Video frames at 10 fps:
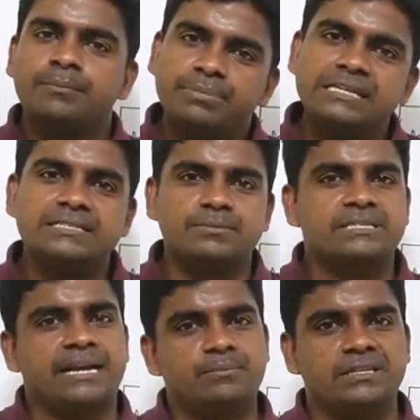Please
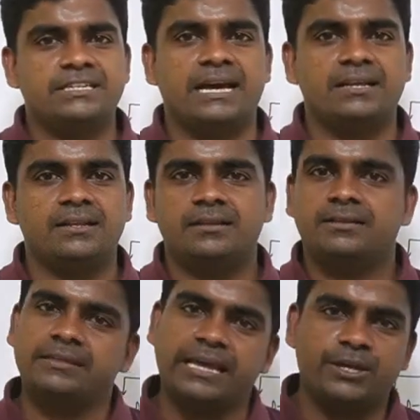subscribe the channel.
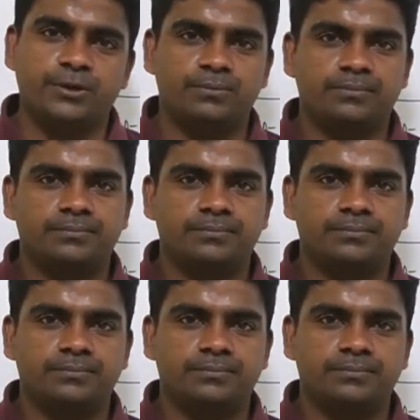Thank you.